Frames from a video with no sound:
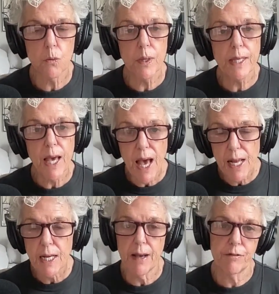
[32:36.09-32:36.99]
we
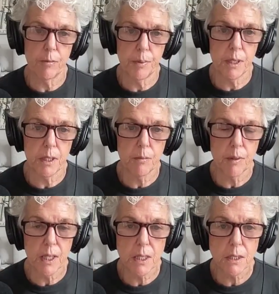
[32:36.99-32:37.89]
can have an opinion,
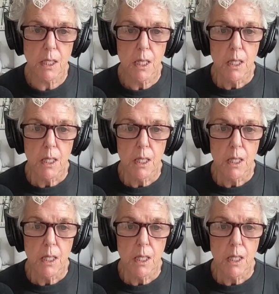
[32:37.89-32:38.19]
because